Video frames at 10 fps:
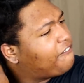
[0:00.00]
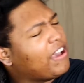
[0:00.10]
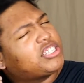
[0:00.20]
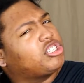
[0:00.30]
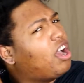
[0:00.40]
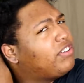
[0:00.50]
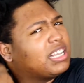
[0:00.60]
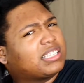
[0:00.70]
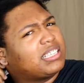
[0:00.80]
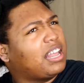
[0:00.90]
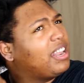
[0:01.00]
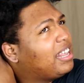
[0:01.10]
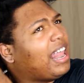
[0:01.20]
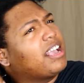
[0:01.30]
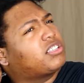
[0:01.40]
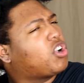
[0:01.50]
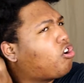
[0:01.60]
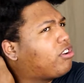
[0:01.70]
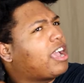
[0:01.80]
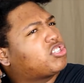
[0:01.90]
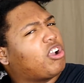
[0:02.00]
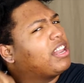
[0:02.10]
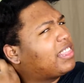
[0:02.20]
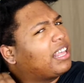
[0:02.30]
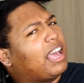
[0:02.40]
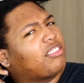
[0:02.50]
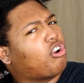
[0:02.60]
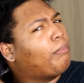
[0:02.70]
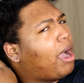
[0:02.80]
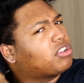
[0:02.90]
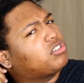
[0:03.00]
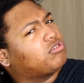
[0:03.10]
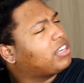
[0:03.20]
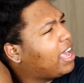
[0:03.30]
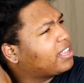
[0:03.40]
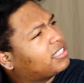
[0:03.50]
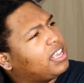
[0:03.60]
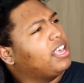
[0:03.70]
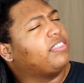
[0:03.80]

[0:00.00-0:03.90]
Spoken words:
Fashion Nova doesn't sell any like turtlenecks or anything like that, or mock turtlenecks.